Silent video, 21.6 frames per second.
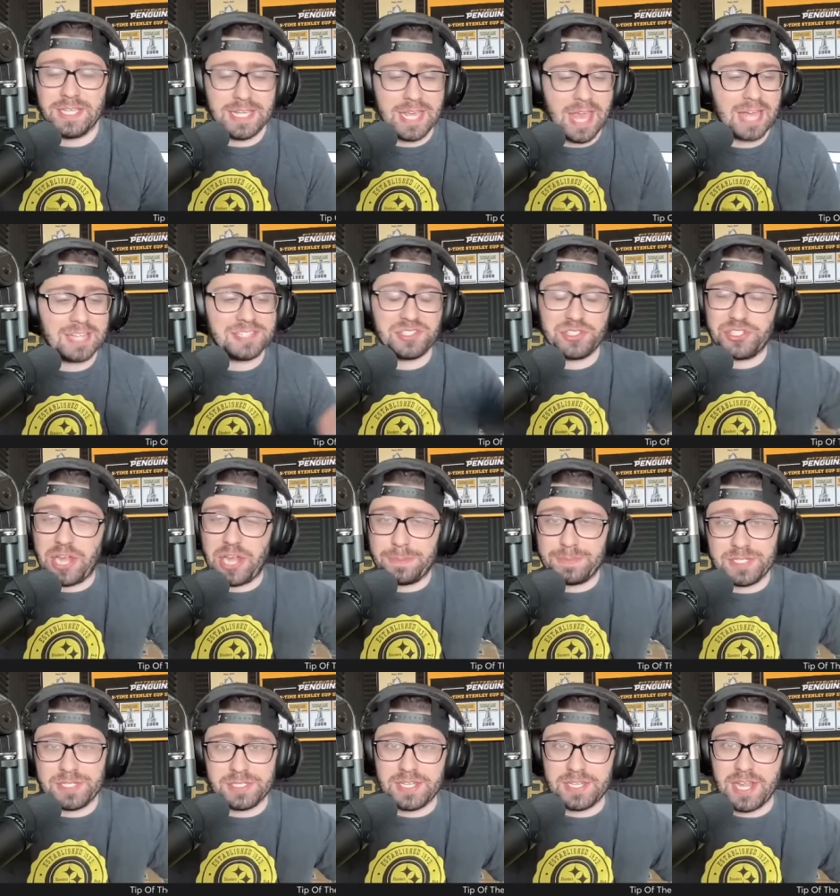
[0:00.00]
He has
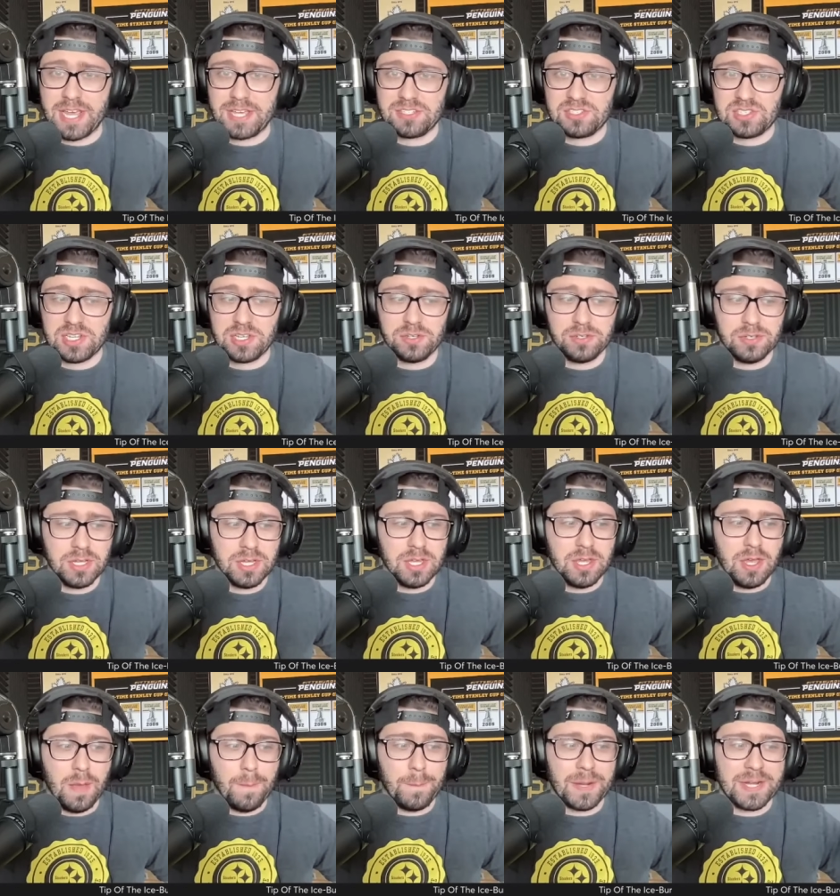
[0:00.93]
steps to take still,
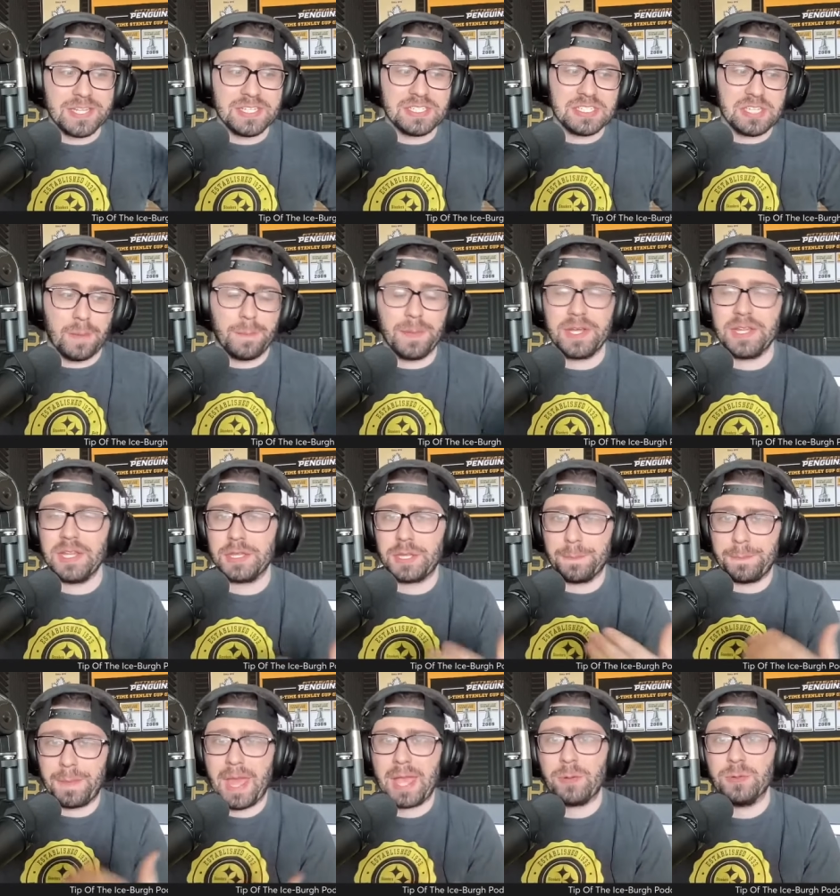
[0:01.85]
but he's somebody that the
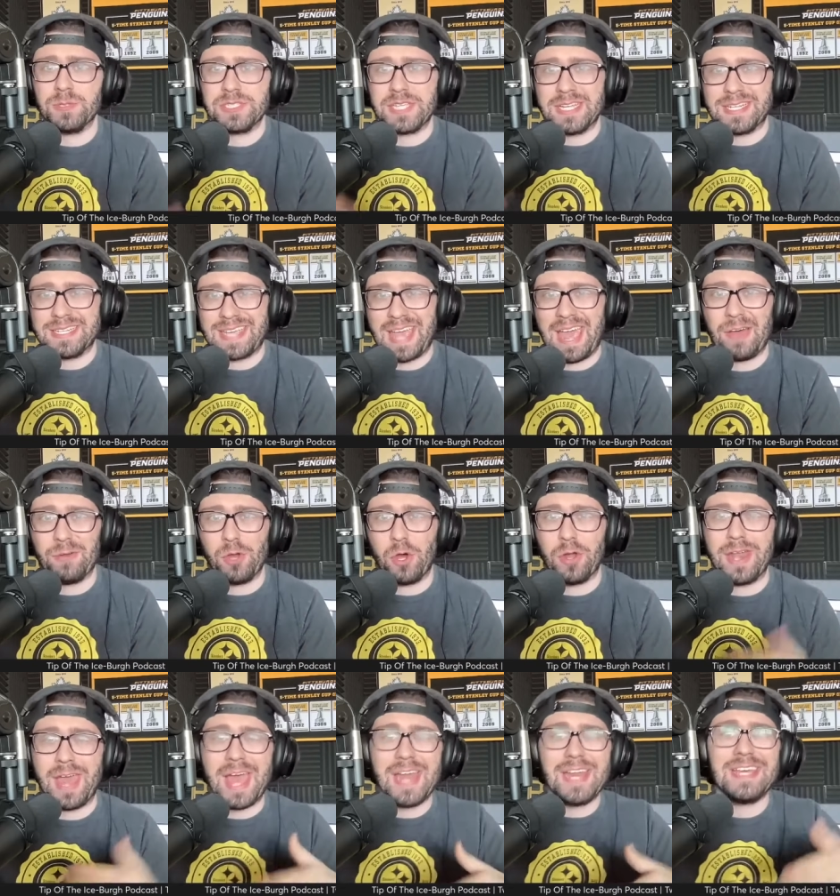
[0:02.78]
Penguins can count
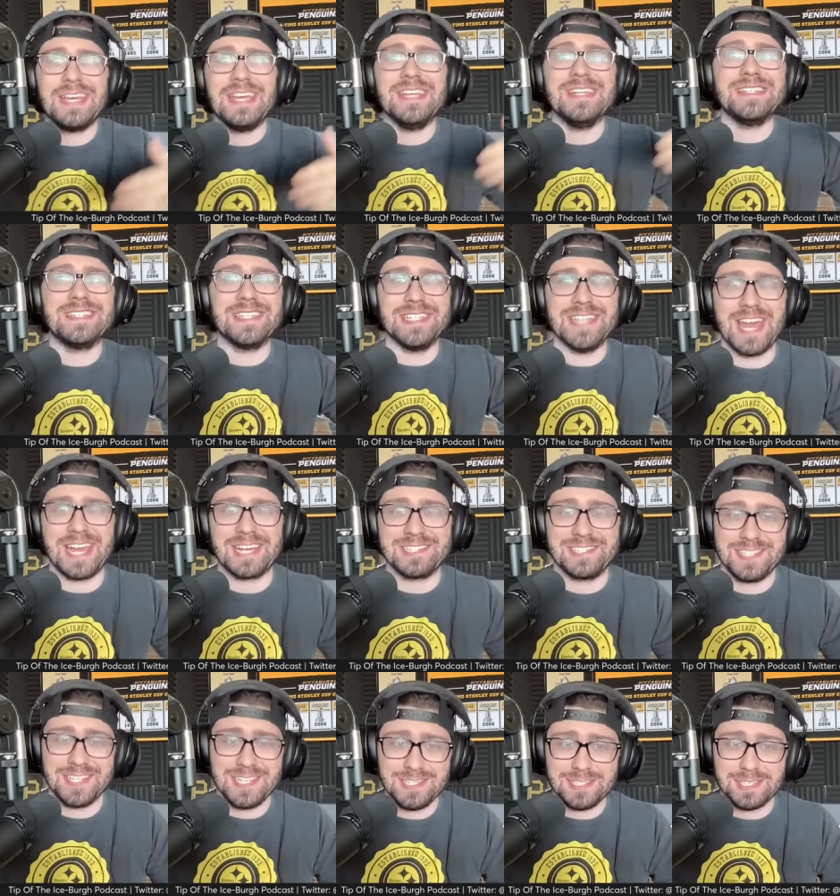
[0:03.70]
on heading into
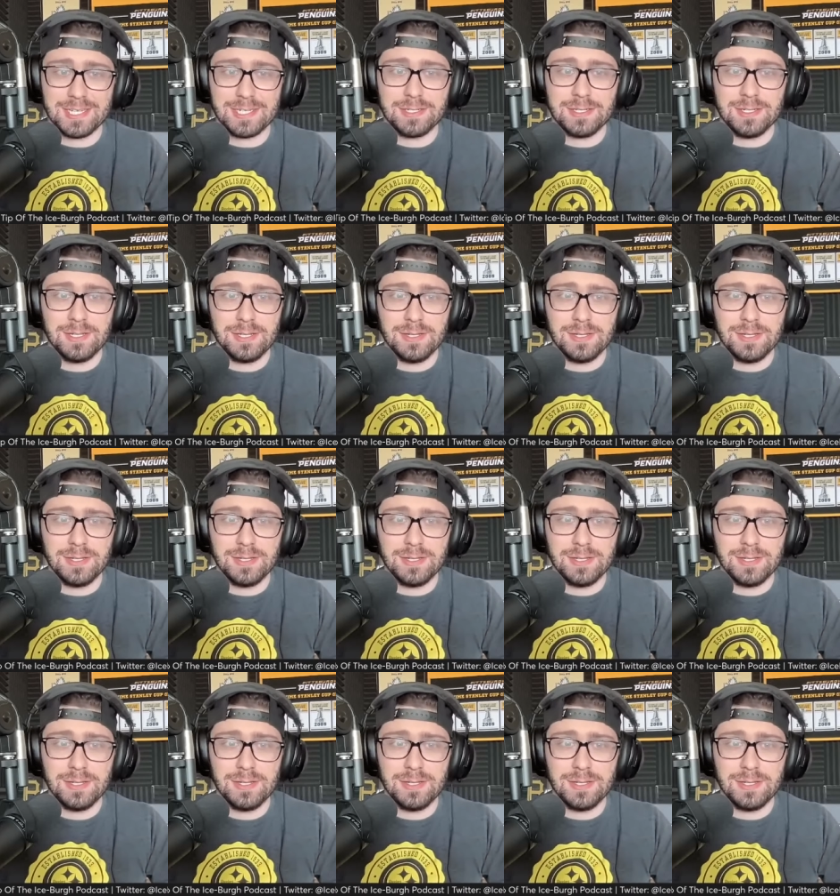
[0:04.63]
next season.